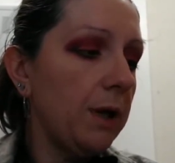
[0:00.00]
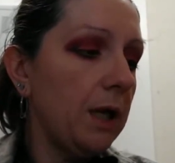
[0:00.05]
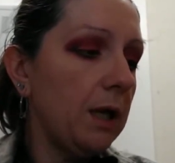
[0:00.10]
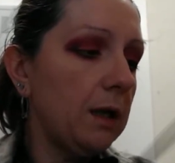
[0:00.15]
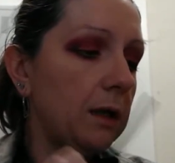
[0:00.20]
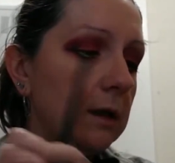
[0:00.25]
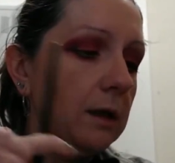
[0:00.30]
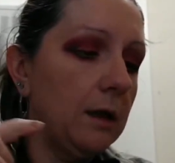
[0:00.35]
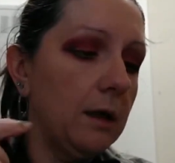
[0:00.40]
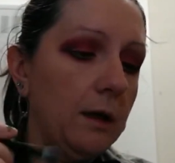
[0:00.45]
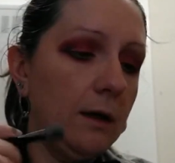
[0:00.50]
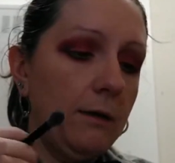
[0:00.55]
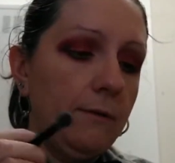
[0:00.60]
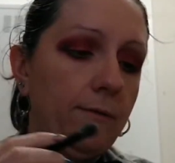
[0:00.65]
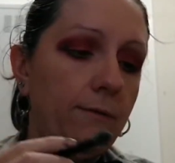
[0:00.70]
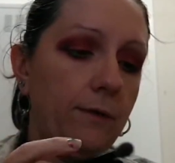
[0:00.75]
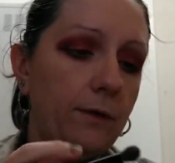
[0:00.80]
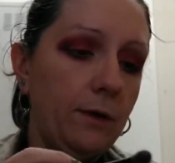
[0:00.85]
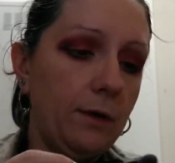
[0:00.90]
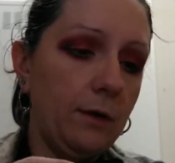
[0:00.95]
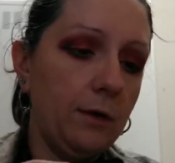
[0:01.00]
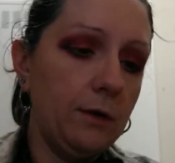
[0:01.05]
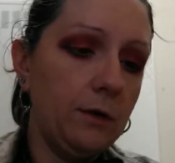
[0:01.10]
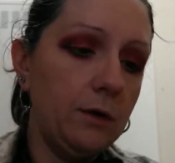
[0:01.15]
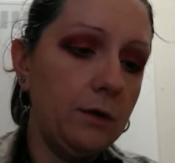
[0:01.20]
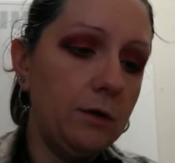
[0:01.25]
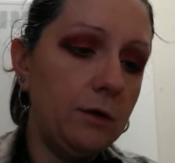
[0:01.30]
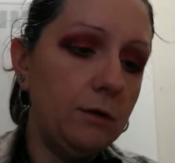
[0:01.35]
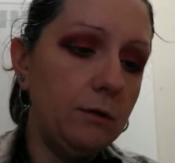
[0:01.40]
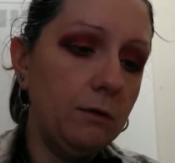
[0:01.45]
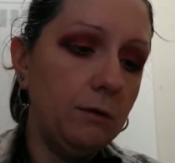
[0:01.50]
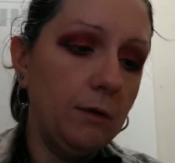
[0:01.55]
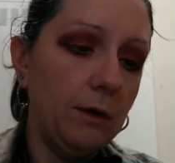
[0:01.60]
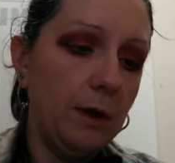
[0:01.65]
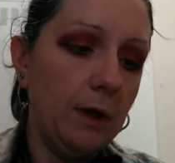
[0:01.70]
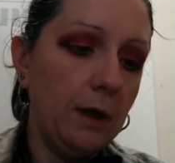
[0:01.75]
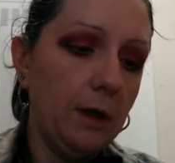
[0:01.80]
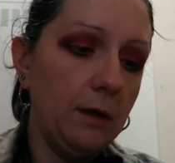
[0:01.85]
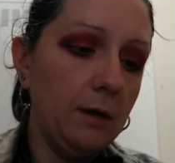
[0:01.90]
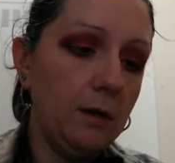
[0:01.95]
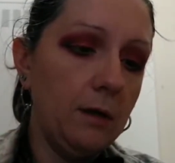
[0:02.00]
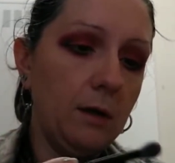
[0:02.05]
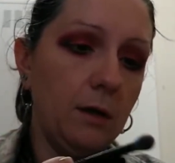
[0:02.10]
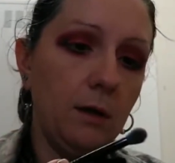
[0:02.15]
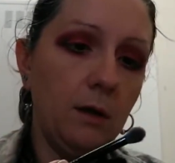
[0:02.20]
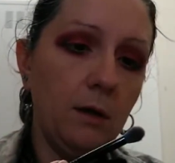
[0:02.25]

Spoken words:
pink knife to do that.